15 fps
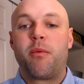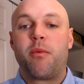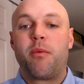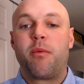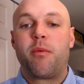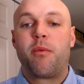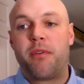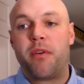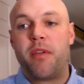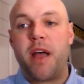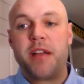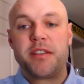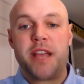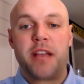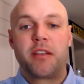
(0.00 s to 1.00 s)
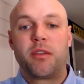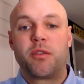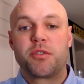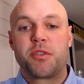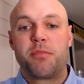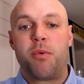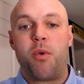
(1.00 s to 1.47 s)
that we're able to offer
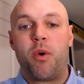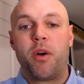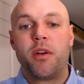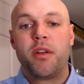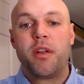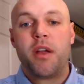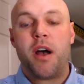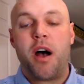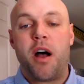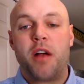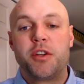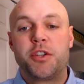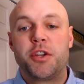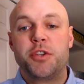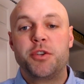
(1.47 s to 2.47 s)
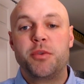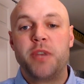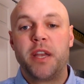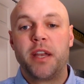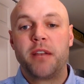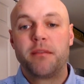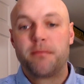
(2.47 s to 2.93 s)
that technical support
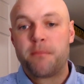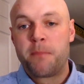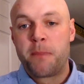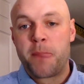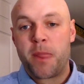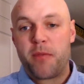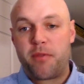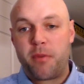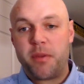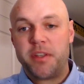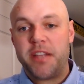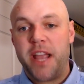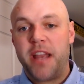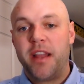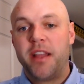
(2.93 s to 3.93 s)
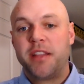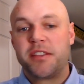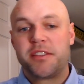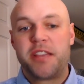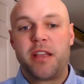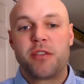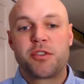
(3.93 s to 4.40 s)
should you need it. From
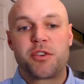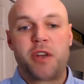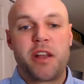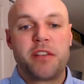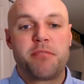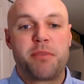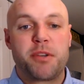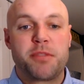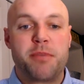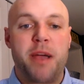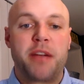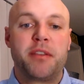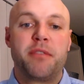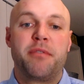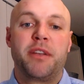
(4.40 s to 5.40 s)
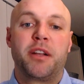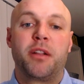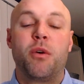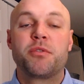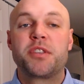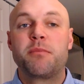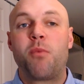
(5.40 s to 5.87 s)
a data and sales trend
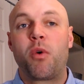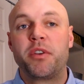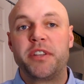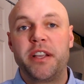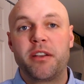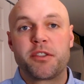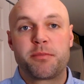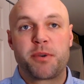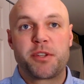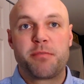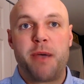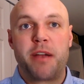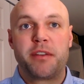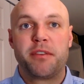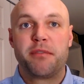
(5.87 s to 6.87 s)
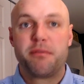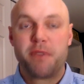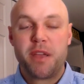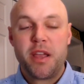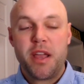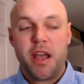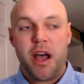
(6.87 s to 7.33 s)
perspective and closing more deals
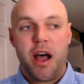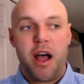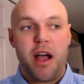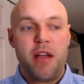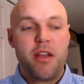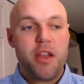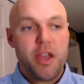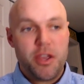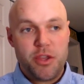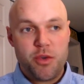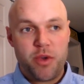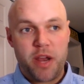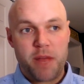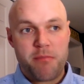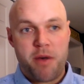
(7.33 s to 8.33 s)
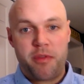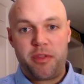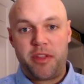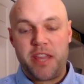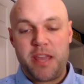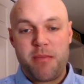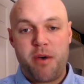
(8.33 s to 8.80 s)
perspective,
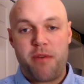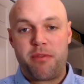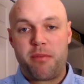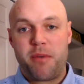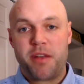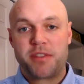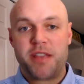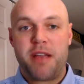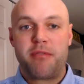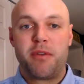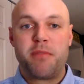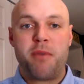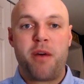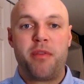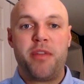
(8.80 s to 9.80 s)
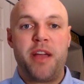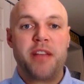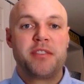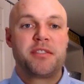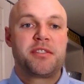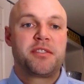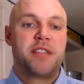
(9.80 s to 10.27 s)
you get a monthly email from us
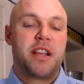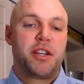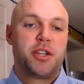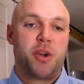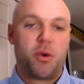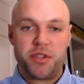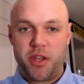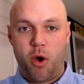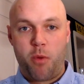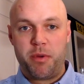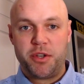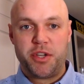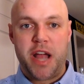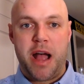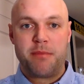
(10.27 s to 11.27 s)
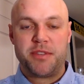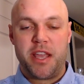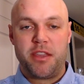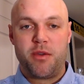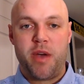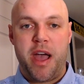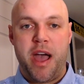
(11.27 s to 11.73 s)
every month that shows the
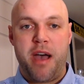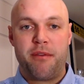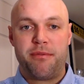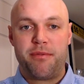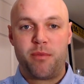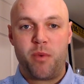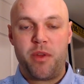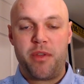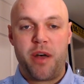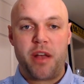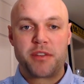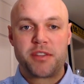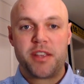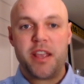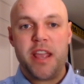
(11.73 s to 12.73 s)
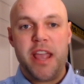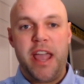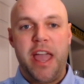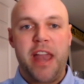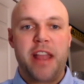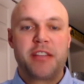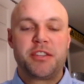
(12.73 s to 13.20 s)
open jobs that you have with
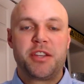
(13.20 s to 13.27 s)
us.